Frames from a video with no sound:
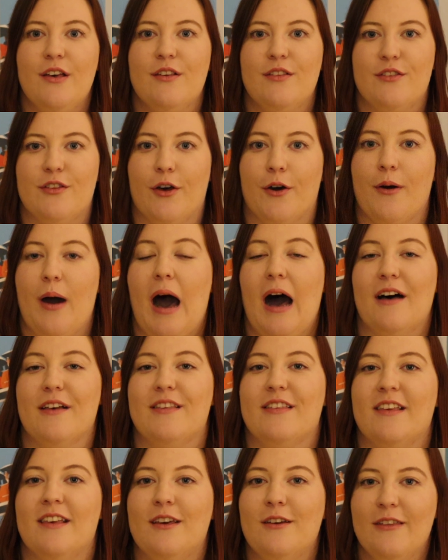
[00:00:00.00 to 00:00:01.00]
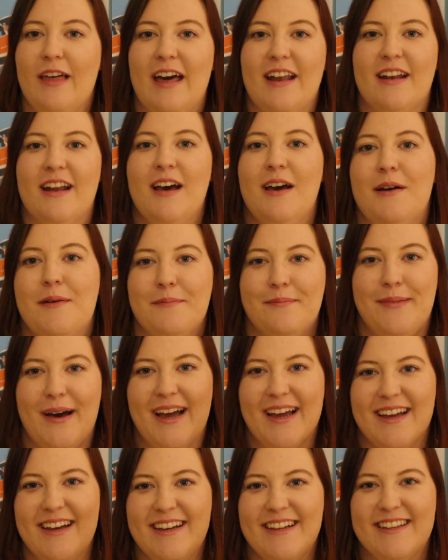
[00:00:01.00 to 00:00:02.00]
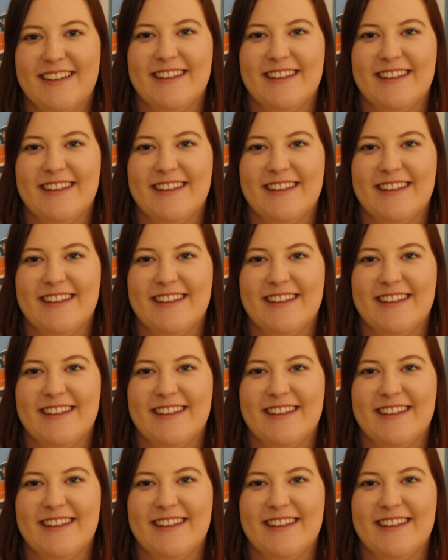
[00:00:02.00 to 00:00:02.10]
So I'll see you then. Bye!